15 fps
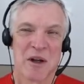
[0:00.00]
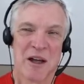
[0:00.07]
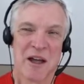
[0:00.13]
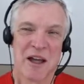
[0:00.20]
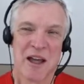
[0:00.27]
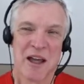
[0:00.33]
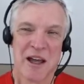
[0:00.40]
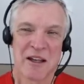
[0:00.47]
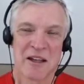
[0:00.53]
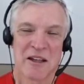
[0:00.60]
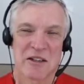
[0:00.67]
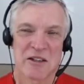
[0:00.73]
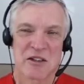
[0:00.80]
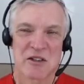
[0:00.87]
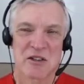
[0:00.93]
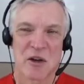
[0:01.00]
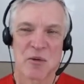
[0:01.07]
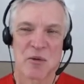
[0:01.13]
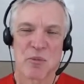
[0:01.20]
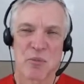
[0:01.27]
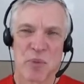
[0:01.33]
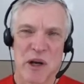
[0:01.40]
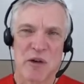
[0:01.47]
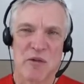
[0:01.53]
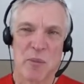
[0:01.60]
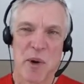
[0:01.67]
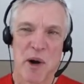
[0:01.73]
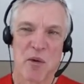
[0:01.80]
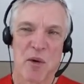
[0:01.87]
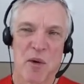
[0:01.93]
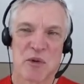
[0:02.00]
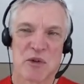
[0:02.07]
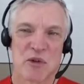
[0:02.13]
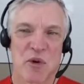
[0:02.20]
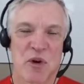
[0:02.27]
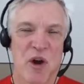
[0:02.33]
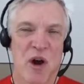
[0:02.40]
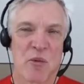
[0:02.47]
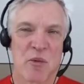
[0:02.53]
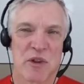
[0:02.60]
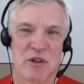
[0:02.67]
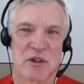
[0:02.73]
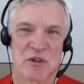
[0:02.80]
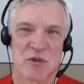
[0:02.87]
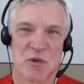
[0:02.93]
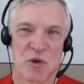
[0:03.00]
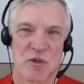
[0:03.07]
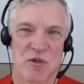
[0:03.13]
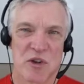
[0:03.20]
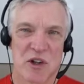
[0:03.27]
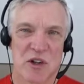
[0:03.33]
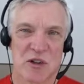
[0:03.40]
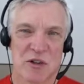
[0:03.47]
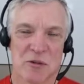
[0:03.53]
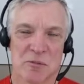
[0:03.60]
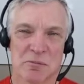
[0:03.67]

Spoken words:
And this is a brake repair. What was going on with this Ford vehicle?